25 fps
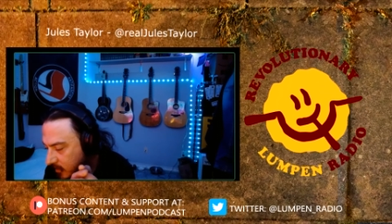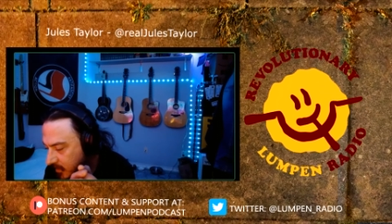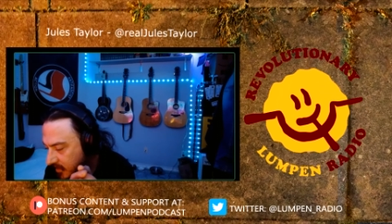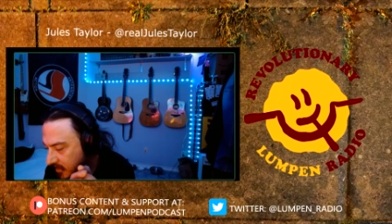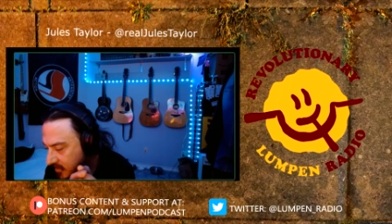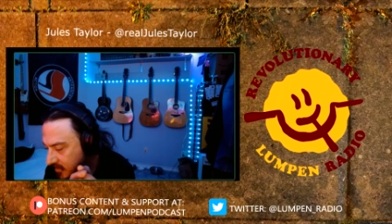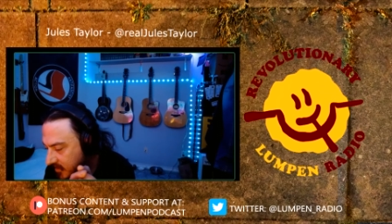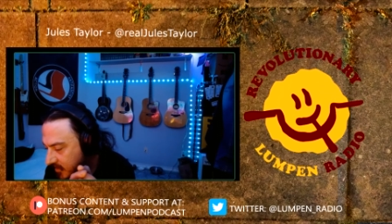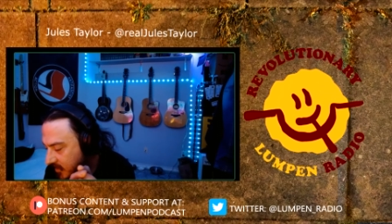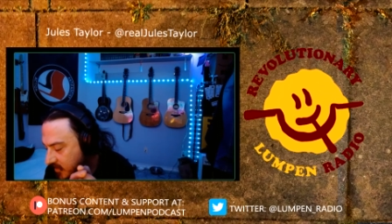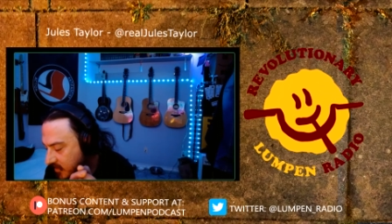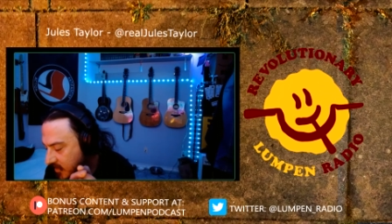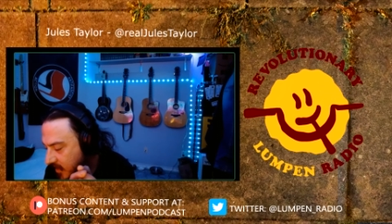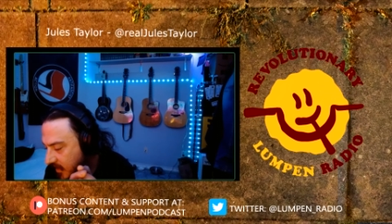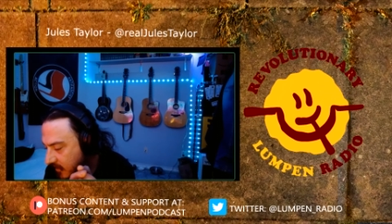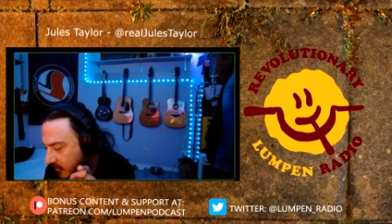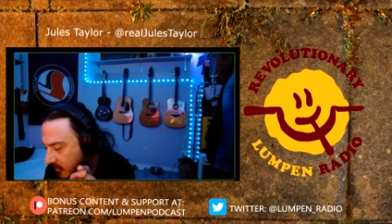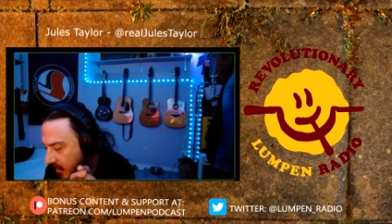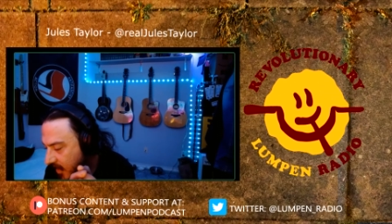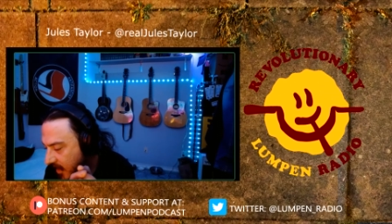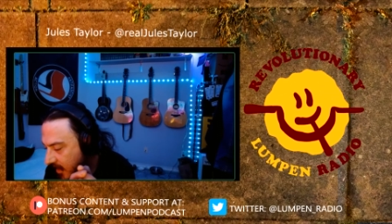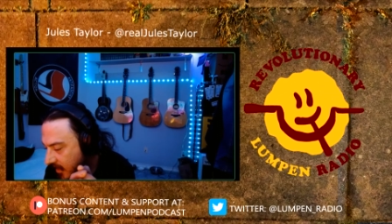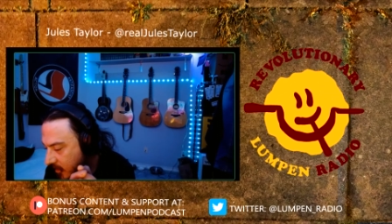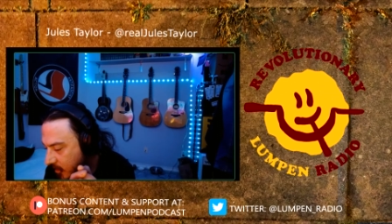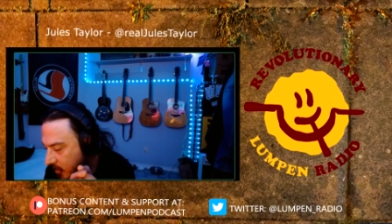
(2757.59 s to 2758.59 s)
it's out of
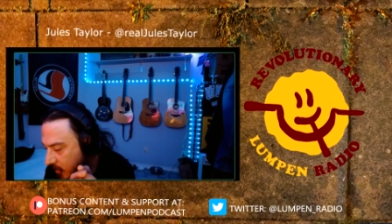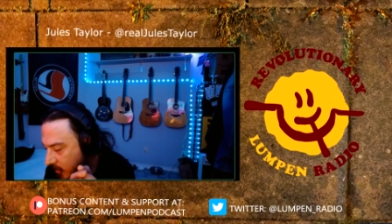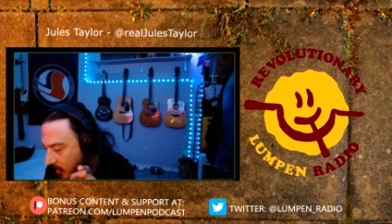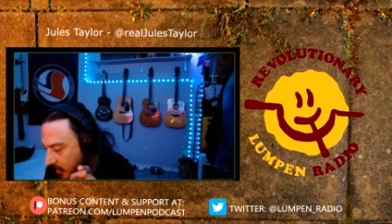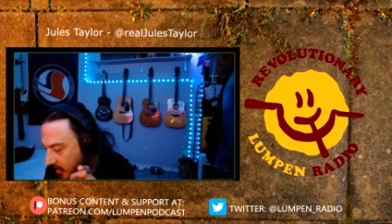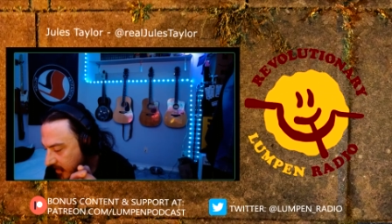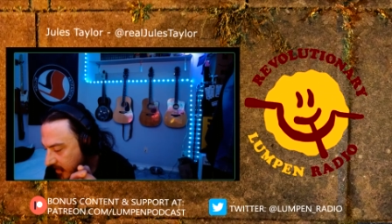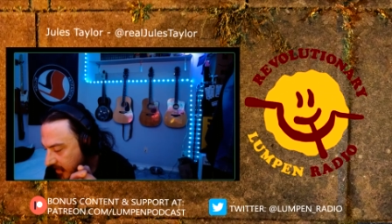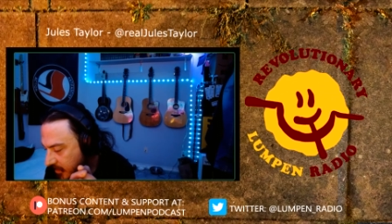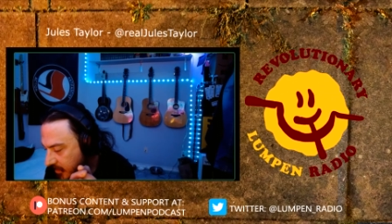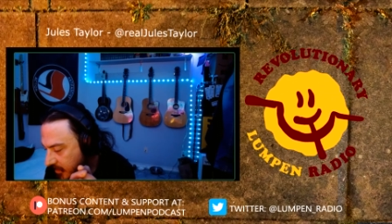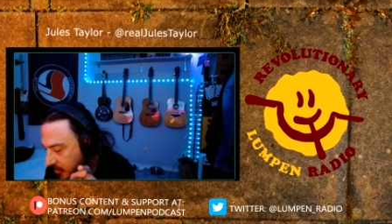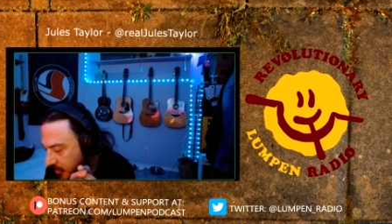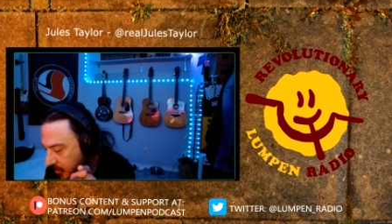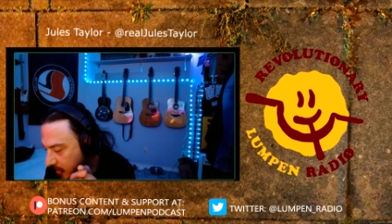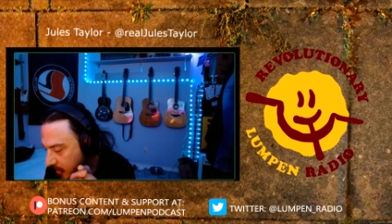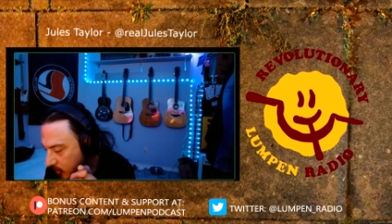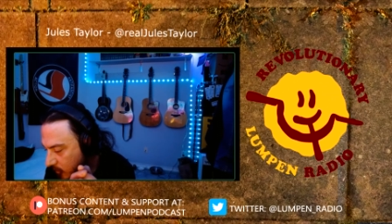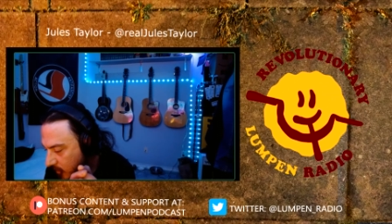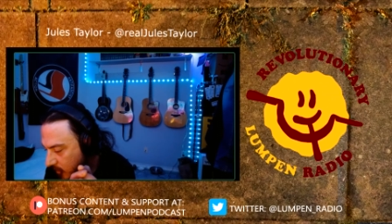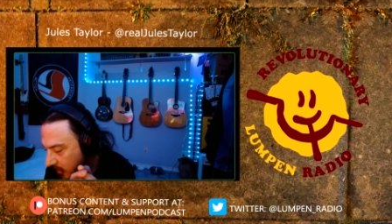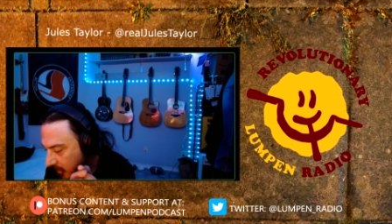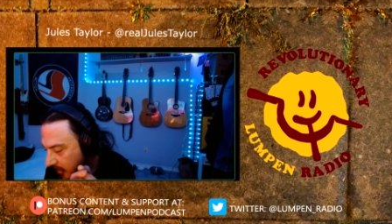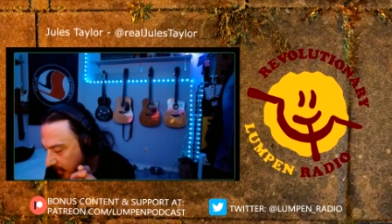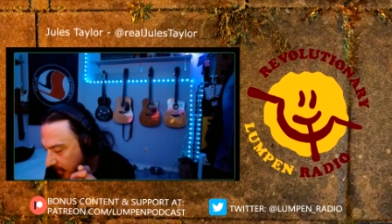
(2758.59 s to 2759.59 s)
Heidegger and Nietzsche,
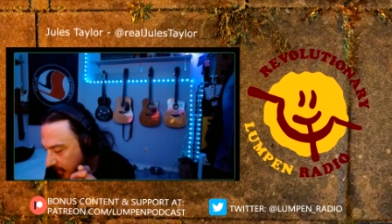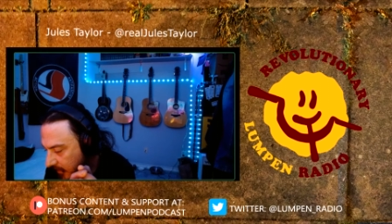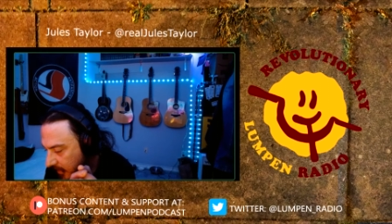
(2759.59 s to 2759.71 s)
really,